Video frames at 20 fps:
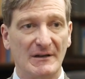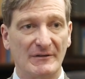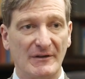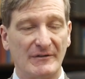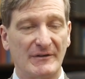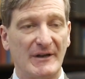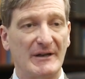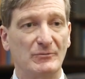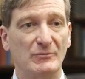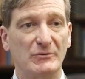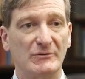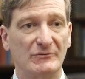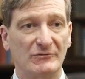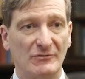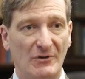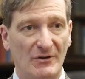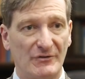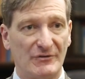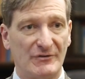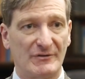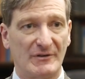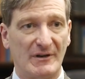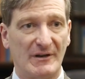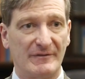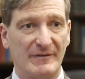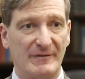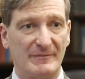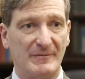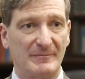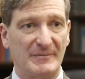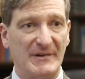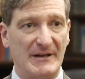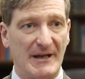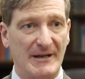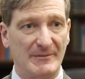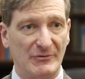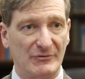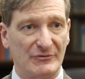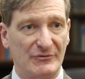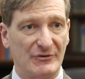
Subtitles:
that they would not have been able